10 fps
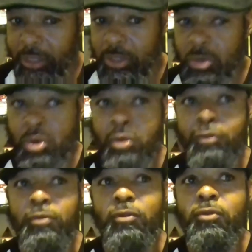a
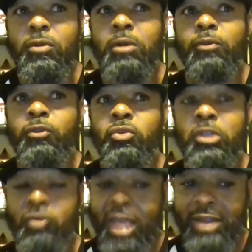few
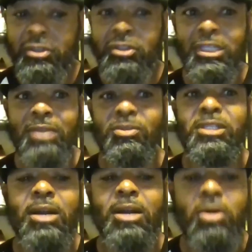directors, they
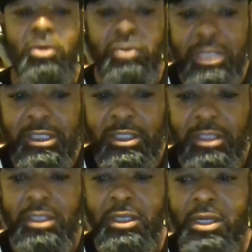was like, oh, this
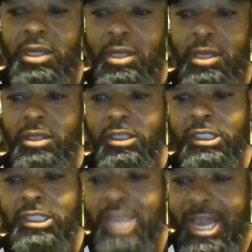is
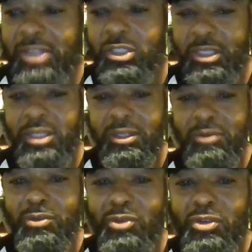actually,
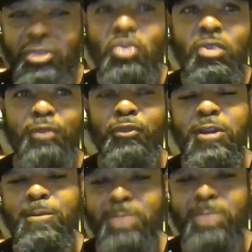you could
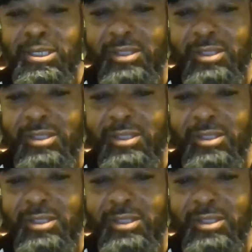film this.